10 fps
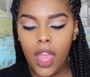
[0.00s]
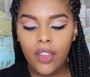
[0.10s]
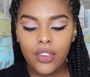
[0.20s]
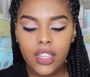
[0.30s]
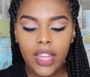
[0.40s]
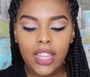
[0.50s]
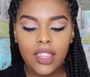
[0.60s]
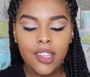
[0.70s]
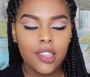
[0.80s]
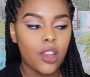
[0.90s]
I really like
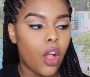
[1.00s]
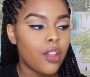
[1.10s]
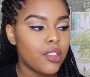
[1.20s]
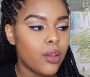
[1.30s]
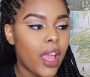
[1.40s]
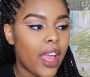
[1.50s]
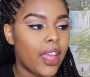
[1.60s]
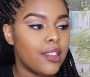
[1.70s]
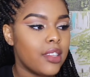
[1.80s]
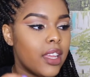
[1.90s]
this, and it also
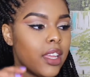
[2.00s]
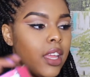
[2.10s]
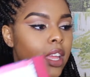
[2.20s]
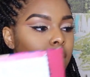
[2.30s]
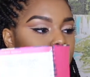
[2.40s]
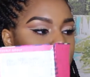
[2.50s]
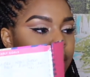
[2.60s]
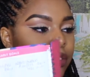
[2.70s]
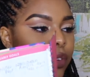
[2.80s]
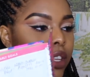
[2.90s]
has like
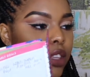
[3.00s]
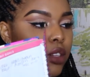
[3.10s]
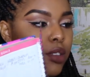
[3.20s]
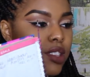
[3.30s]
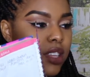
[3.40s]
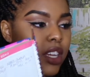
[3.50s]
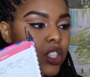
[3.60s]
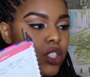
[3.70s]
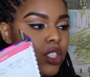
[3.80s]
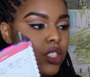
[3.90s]
different little
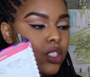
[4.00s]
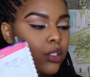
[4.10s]
sections.